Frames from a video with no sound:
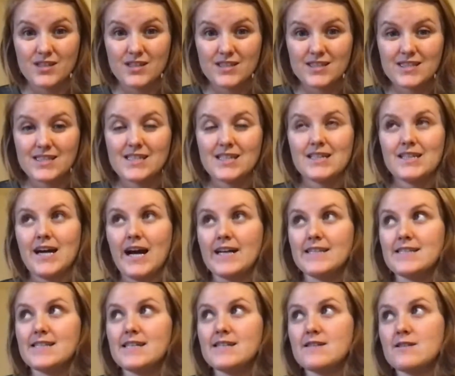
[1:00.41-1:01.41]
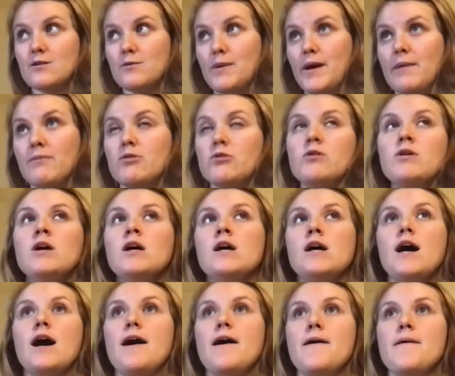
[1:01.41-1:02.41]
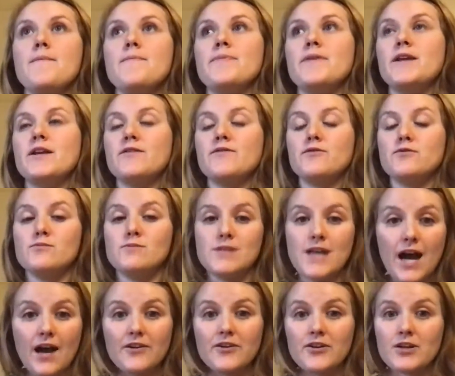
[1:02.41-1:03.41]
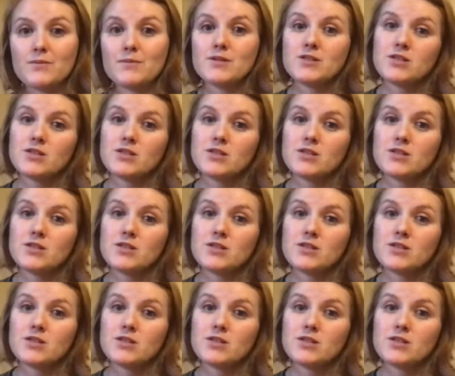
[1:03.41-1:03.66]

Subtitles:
See, God says in the Bible that if you doubt, you're going to be